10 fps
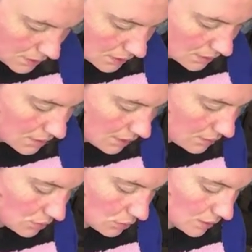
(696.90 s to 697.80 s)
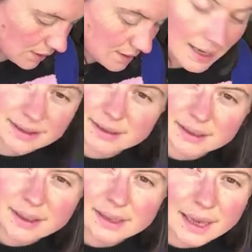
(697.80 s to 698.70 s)
Doesn't have to look exactly
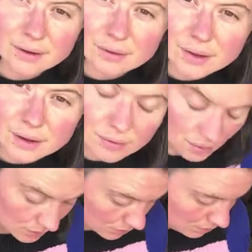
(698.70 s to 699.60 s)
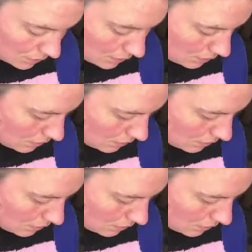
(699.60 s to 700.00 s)
like anything. It can be